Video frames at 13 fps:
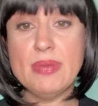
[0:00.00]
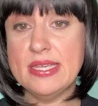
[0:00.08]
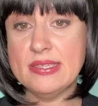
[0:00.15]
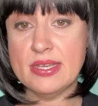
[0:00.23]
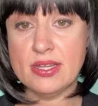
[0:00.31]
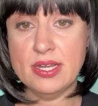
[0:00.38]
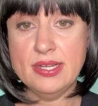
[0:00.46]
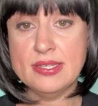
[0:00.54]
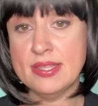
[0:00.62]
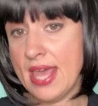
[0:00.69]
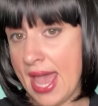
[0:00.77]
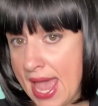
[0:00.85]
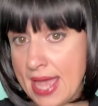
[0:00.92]
basically to
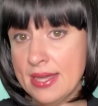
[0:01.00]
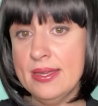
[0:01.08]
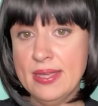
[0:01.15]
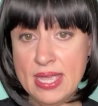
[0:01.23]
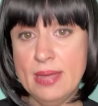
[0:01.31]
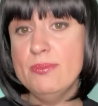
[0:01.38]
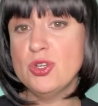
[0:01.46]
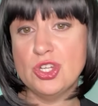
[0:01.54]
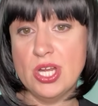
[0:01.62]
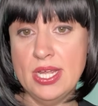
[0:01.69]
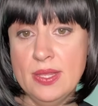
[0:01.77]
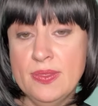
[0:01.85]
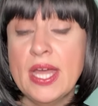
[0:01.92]
their hymn
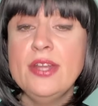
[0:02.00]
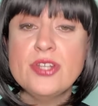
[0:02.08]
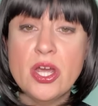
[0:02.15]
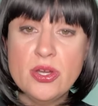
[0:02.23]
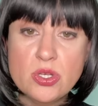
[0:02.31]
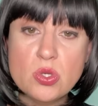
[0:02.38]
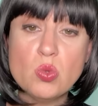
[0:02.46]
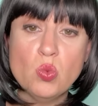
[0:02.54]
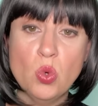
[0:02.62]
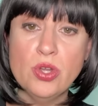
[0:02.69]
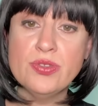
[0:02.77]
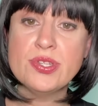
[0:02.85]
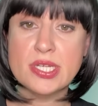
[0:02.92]
sheet. They don't
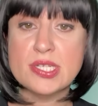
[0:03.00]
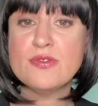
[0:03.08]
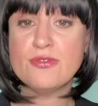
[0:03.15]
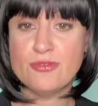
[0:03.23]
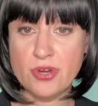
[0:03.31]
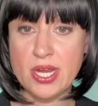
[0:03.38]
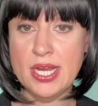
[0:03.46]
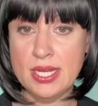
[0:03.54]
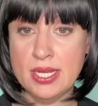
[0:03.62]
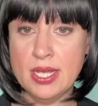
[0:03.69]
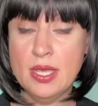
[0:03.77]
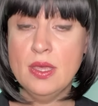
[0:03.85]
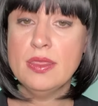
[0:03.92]
want us free.
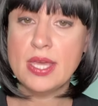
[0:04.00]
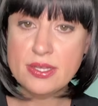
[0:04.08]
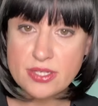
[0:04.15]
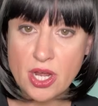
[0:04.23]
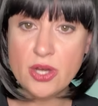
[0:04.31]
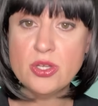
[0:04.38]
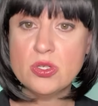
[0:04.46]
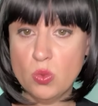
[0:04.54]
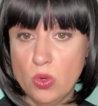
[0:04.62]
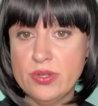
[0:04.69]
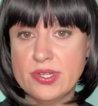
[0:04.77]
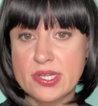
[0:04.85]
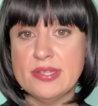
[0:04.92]
They don't
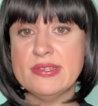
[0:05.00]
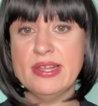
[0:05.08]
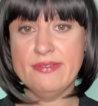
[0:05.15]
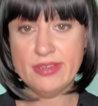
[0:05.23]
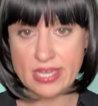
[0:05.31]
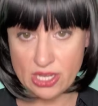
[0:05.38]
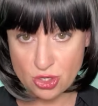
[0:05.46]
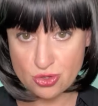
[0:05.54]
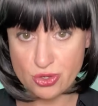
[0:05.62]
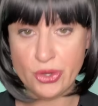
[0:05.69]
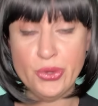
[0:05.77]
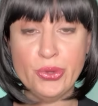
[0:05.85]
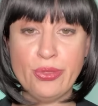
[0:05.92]
want us living in
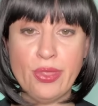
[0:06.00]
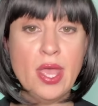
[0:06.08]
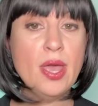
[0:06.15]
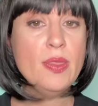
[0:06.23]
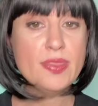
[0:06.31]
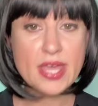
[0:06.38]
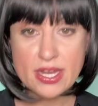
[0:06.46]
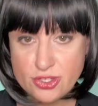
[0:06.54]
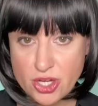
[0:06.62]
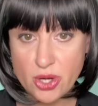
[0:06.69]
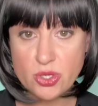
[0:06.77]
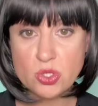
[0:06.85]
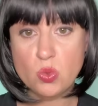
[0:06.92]
truth. They
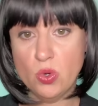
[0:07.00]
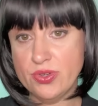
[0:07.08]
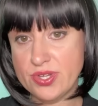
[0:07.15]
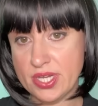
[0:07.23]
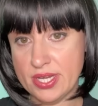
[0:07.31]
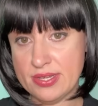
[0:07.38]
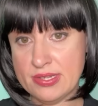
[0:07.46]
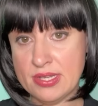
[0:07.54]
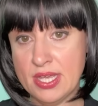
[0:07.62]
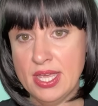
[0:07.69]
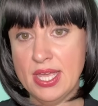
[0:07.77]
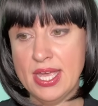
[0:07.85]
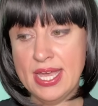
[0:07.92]
don't want us
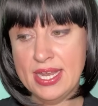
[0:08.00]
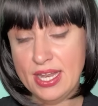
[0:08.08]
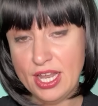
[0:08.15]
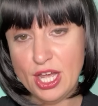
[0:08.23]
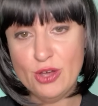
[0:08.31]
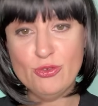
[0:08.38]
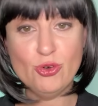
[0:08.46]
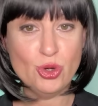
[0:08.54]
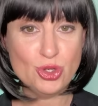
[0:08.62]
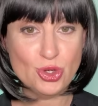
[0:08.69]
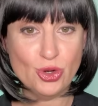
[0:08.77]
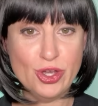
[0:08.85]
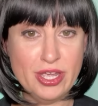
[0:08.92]
in love or
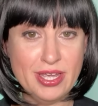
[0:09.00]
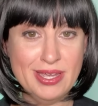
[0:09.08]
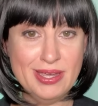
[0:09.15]
joy,